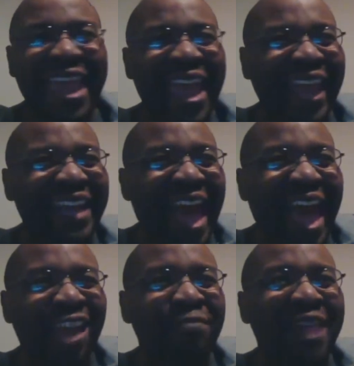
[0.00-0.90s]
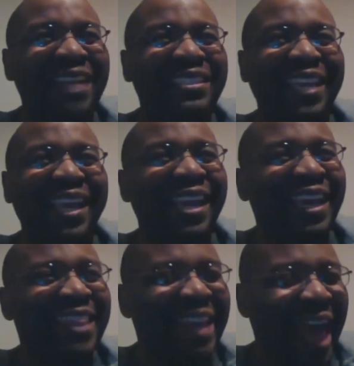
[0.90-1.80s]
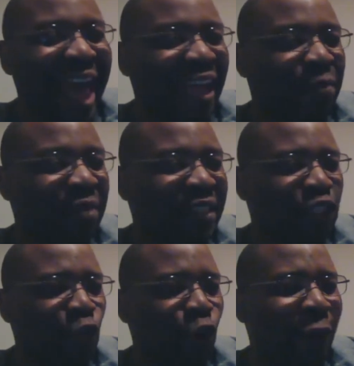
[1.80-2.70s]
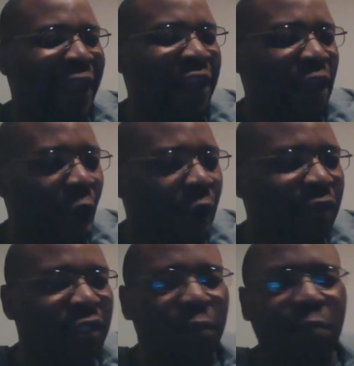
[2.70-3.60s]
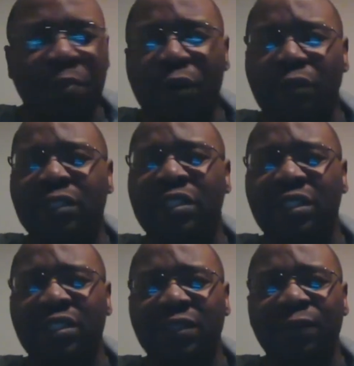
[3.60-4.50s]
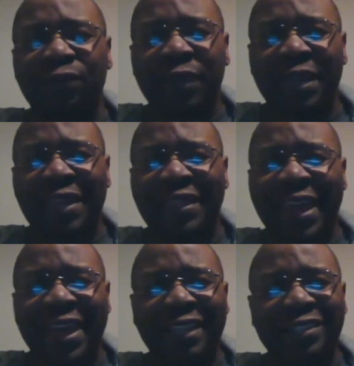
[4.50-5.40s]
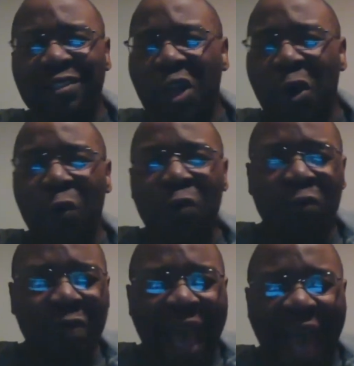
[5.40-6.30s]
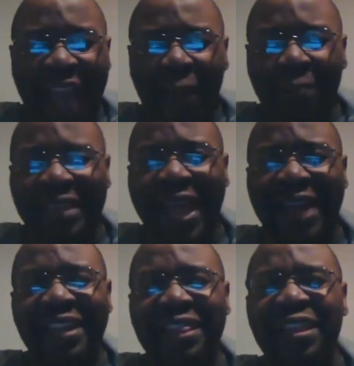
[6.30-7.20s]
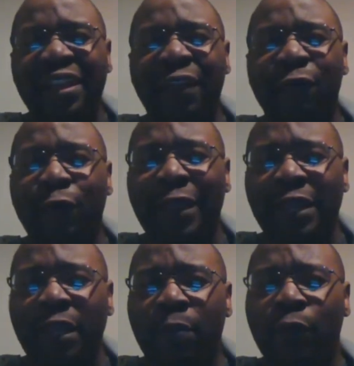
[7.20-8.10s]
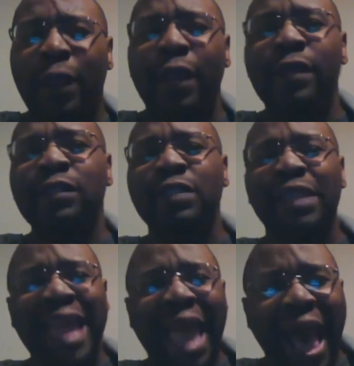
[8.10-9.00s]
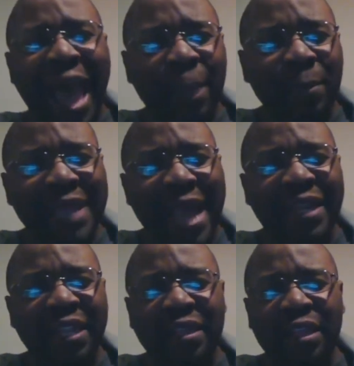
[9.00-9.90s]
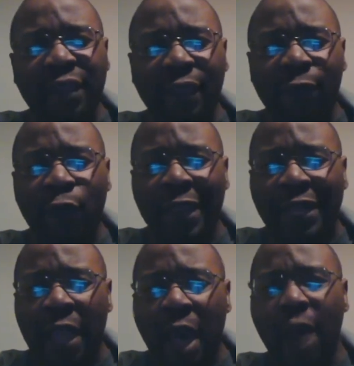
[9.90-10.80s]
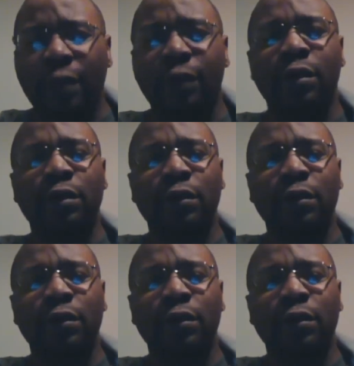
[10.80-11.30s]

And I am not saying that I am this great, awesome person that, no, I am not looking for any praise. I am not looking for any honor.